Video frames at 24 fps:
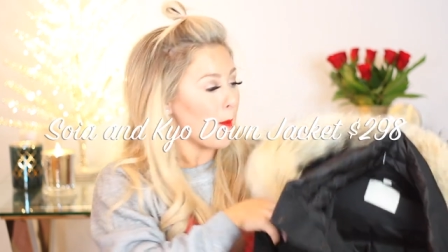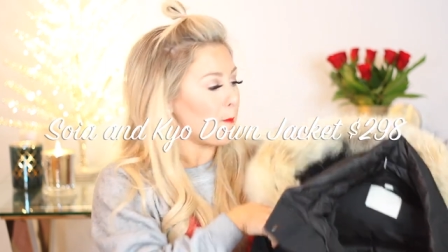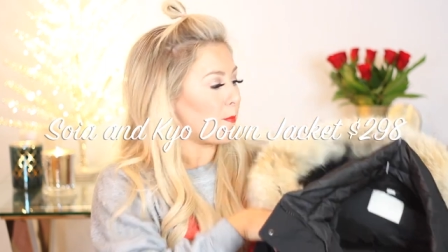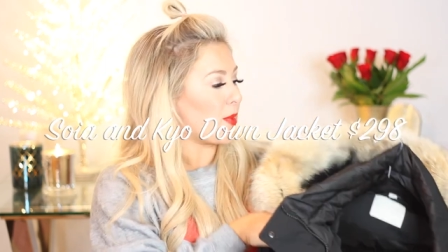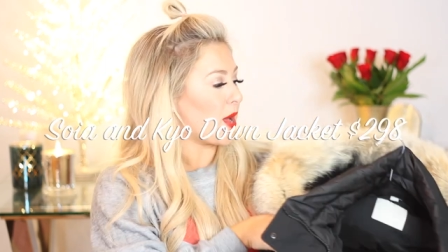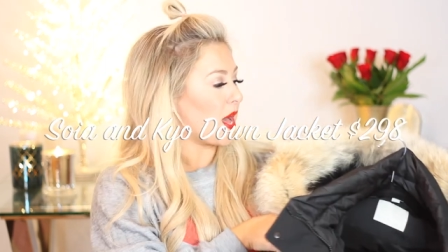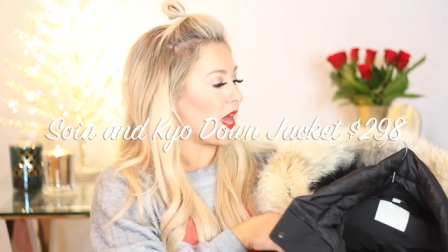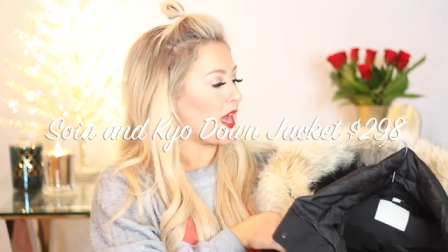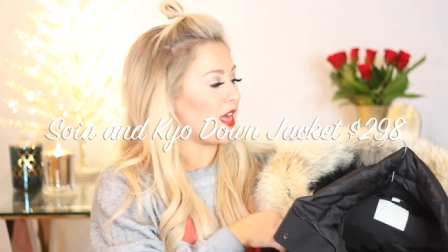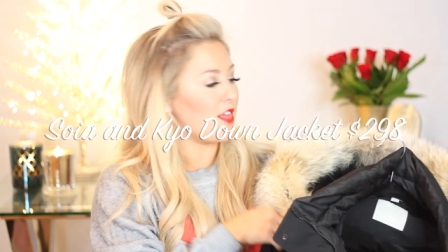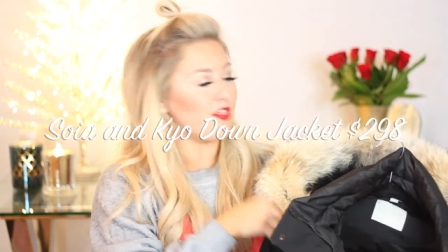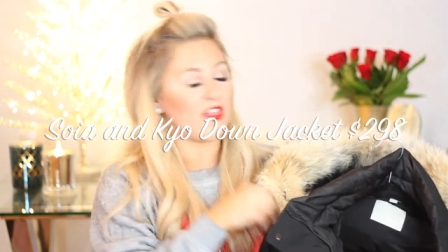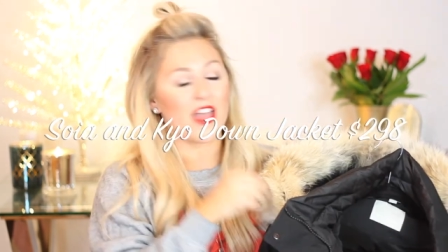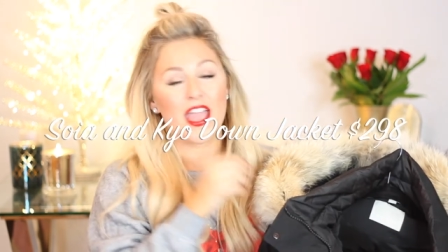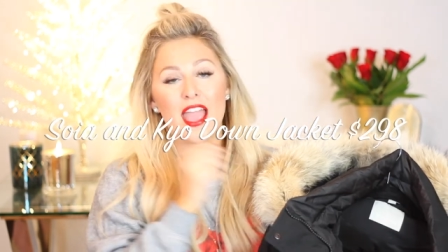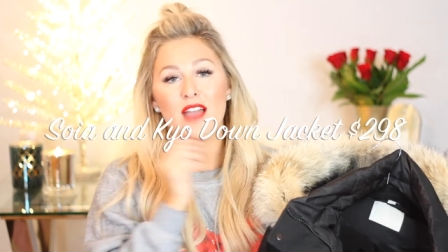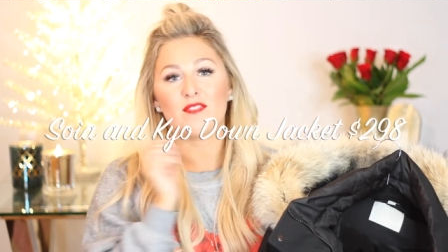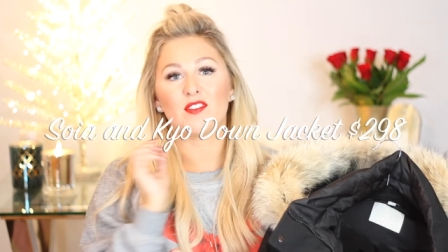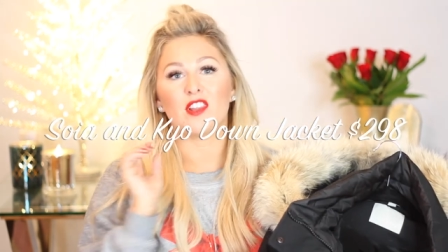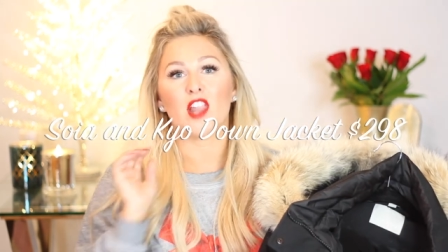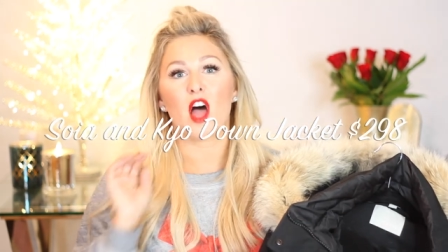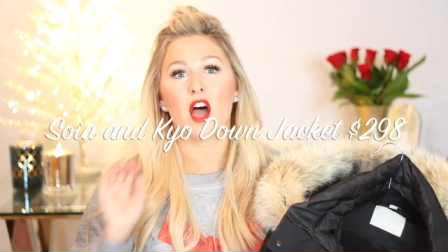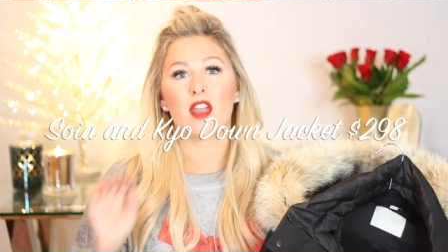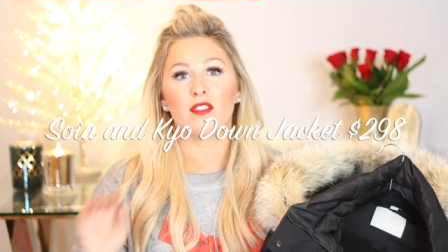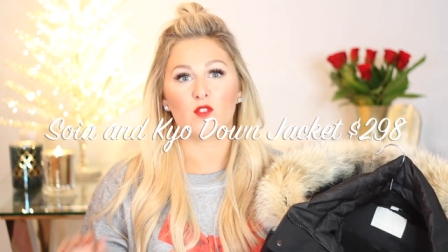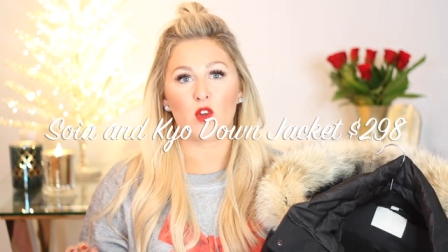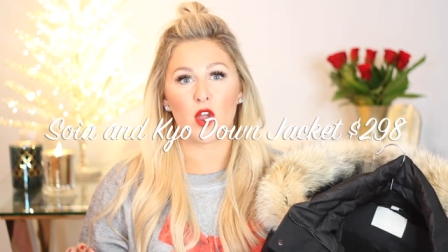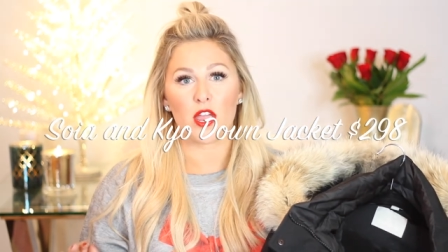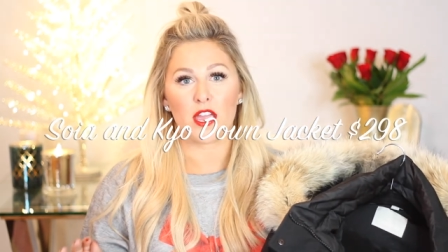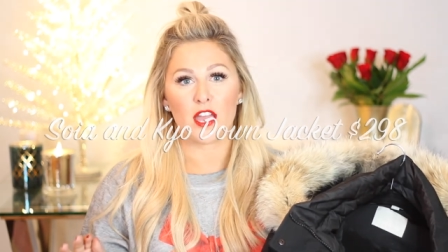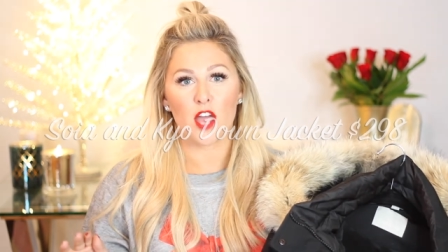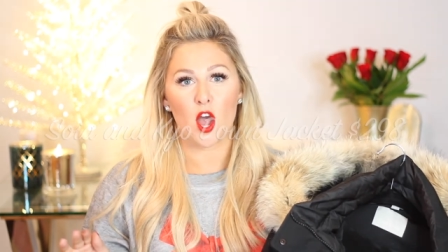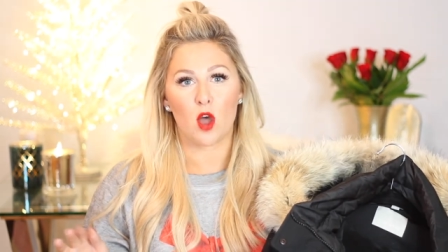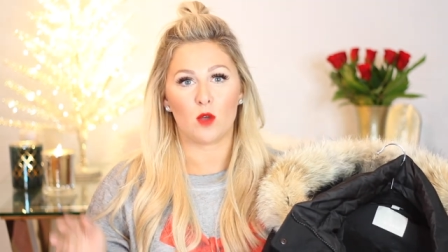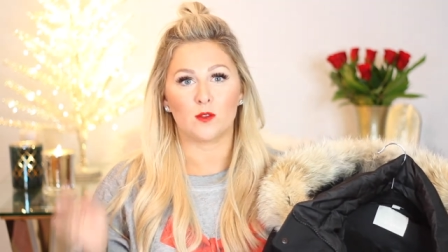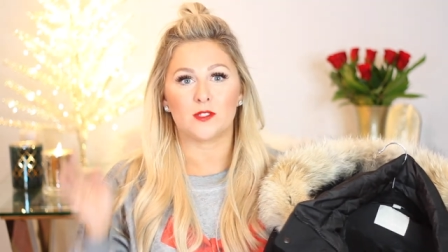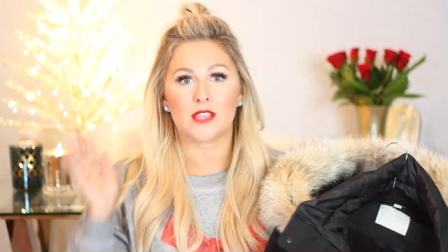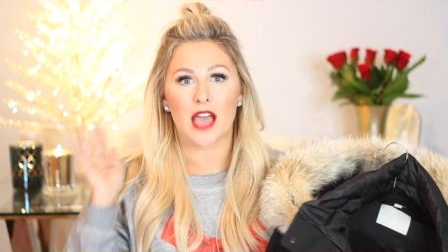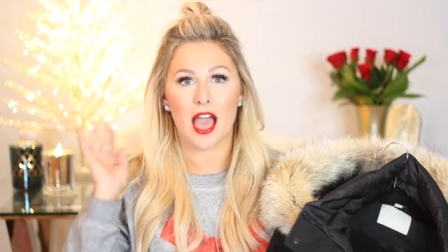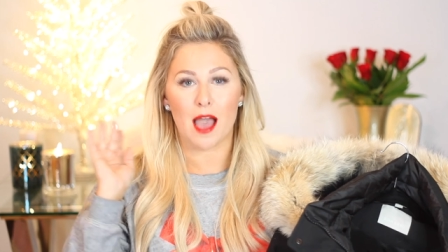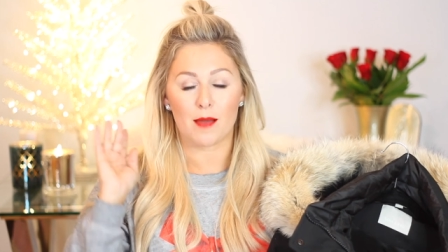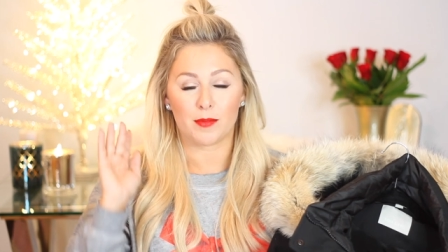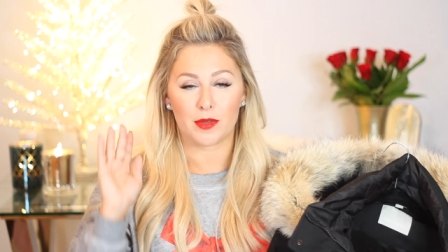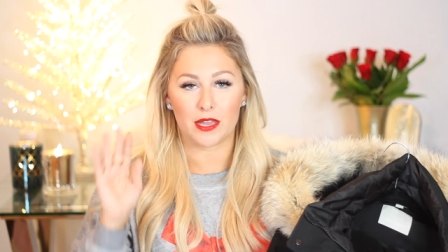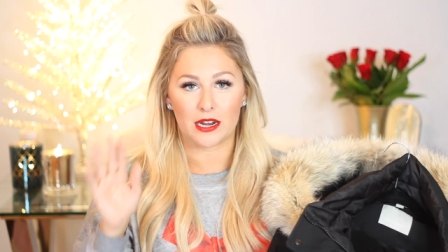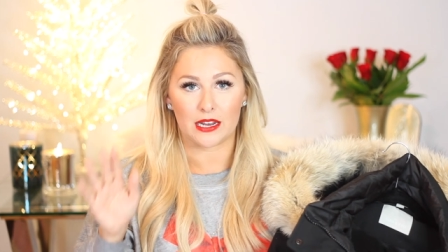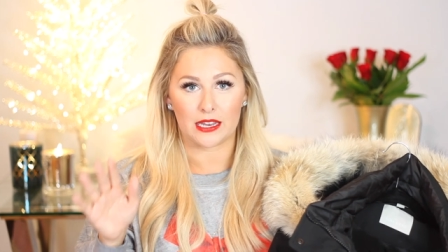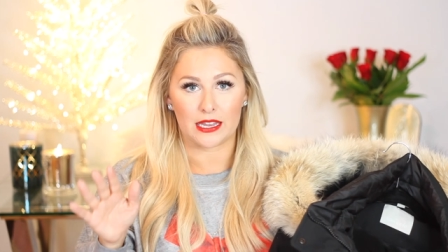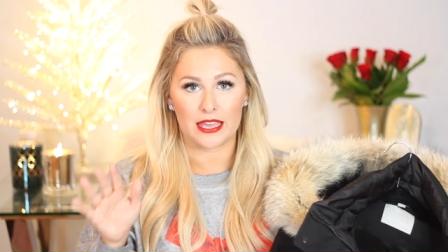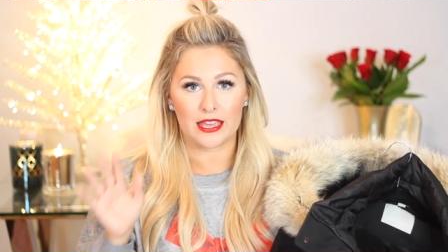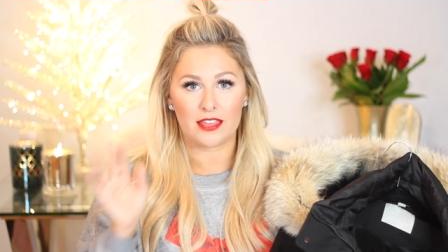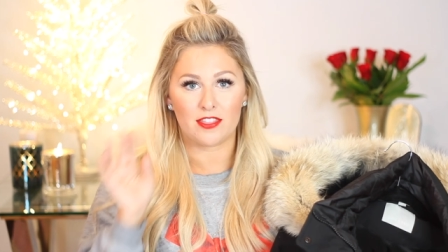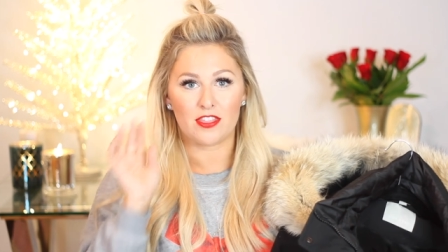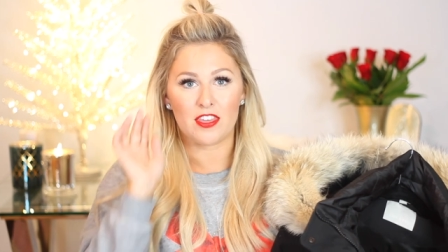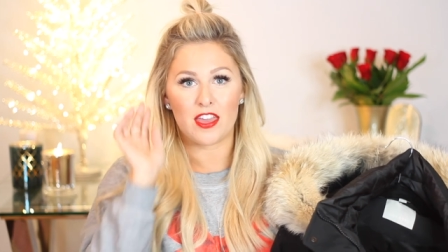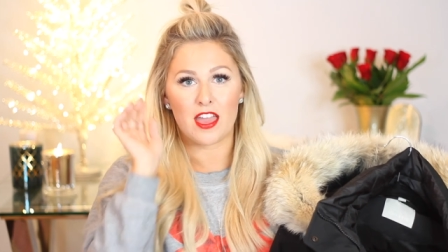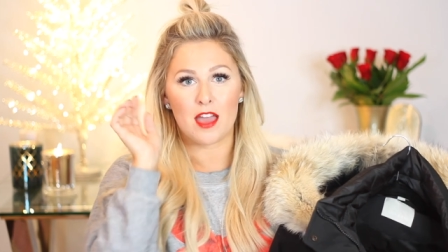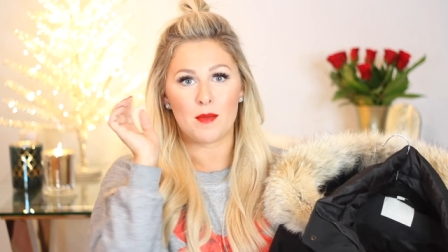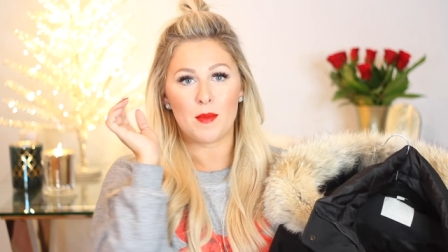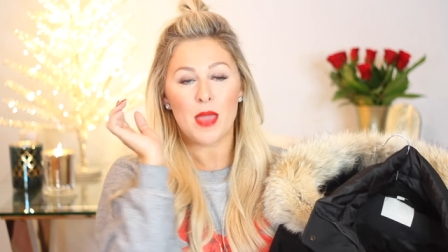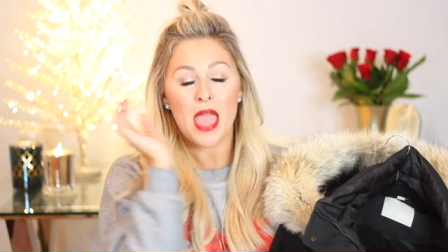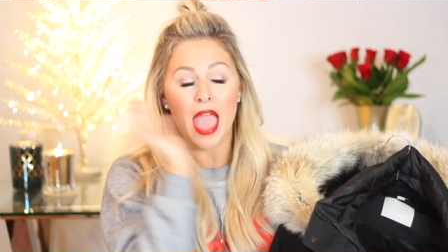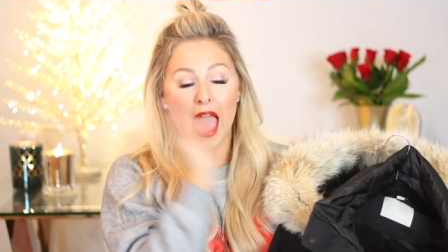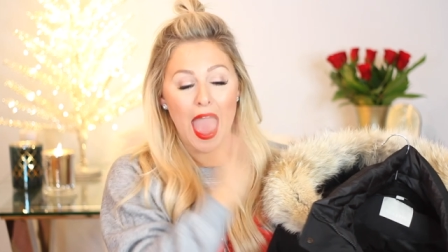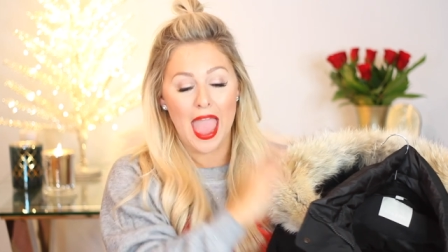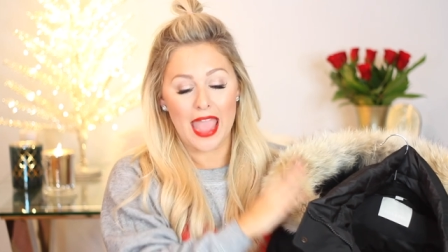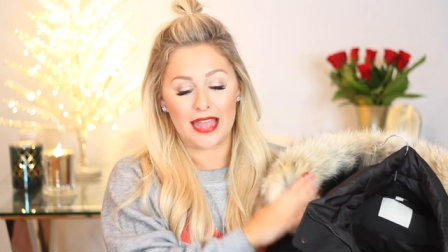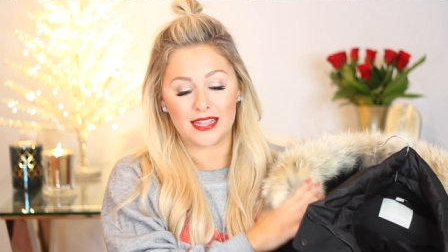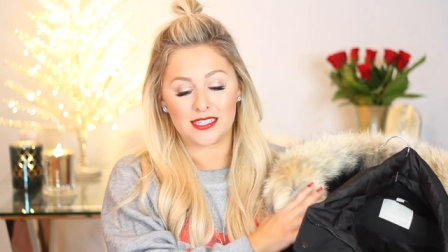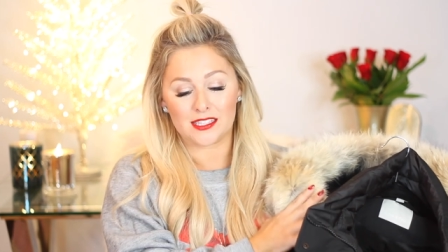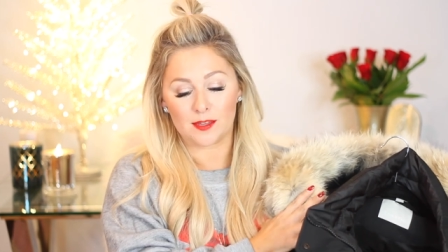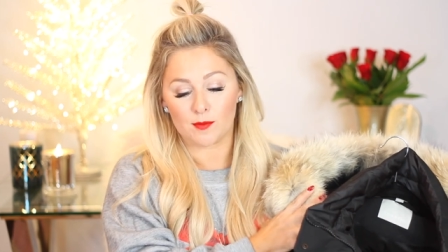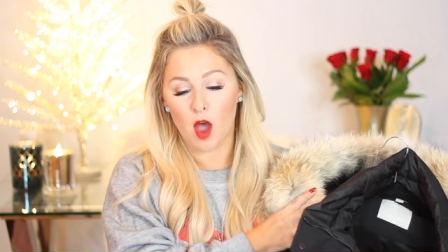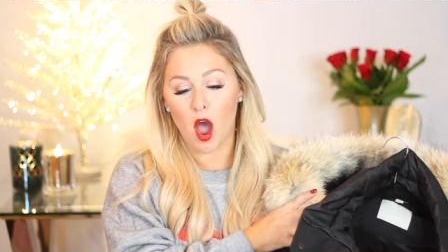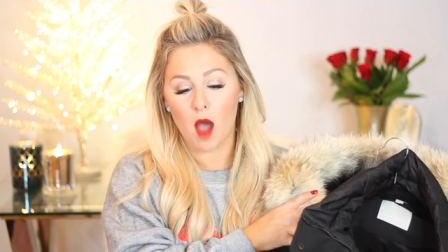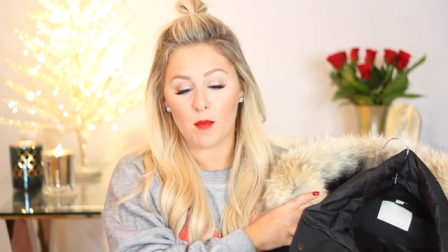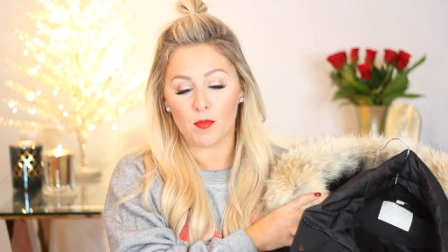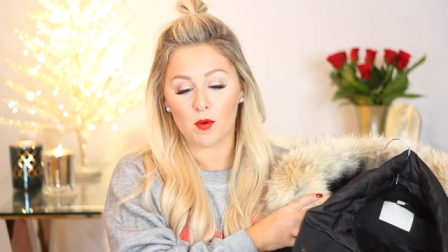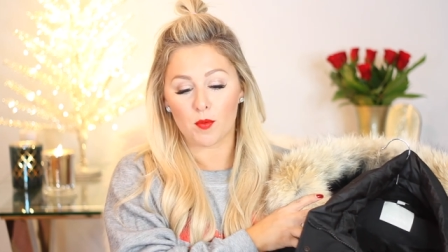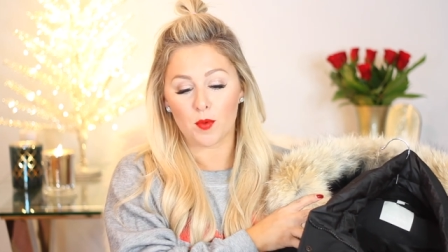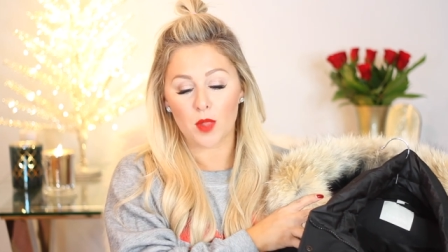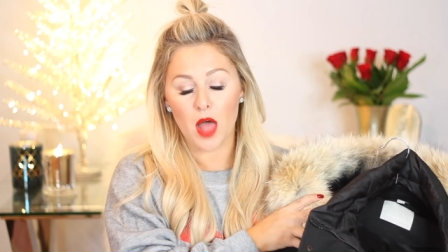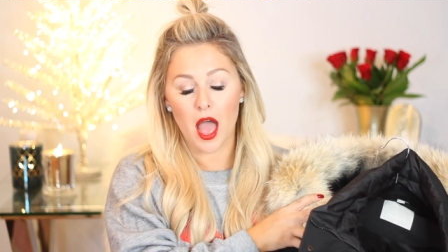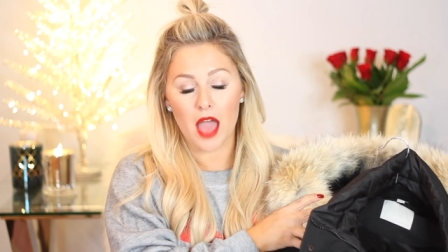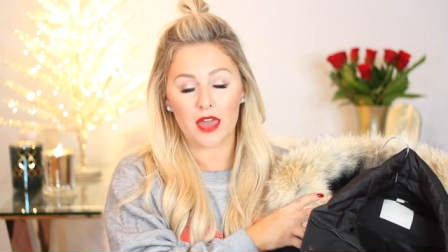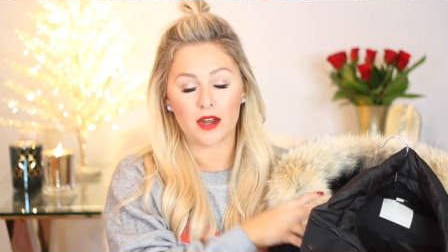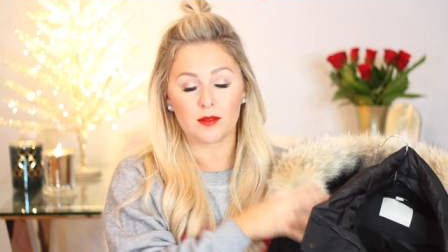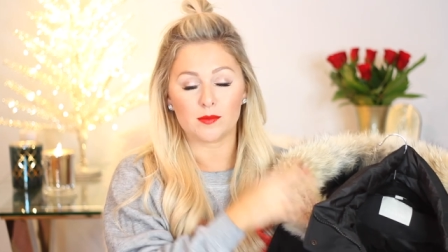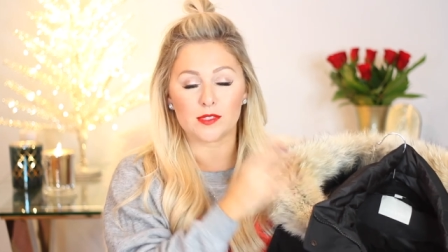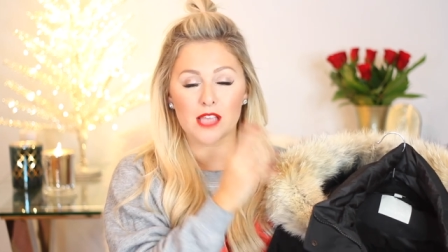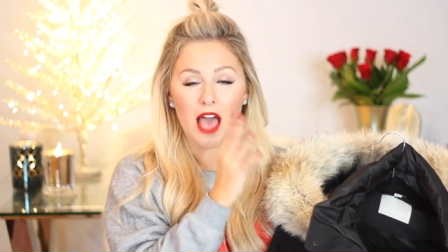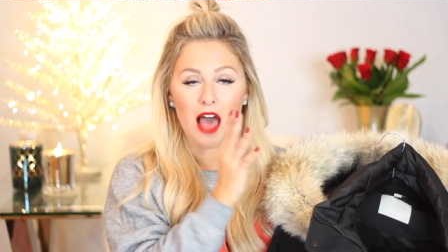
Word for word: but they have a lot of great coats. I'm gonna link them and some comparable items.